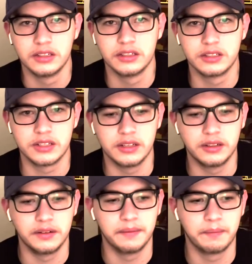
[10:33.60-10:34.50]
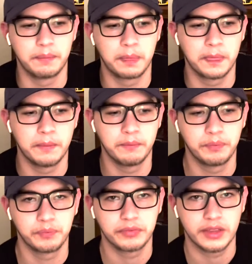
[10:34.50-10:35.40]
So
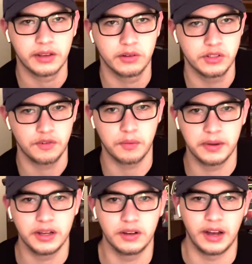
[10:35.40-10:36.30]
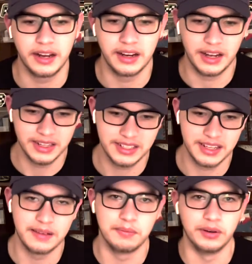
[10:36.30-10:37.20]
Christopher Bell, I actually
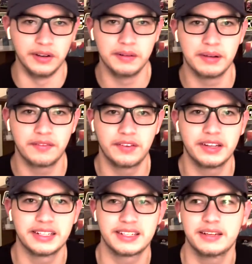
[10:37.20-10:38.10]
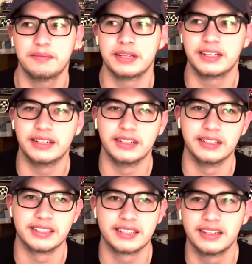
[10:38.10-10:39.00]
didn't put it in my fantasy
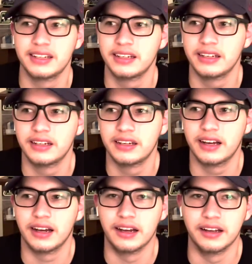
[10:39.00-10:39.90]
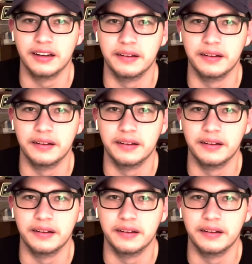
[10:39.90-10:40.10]
because I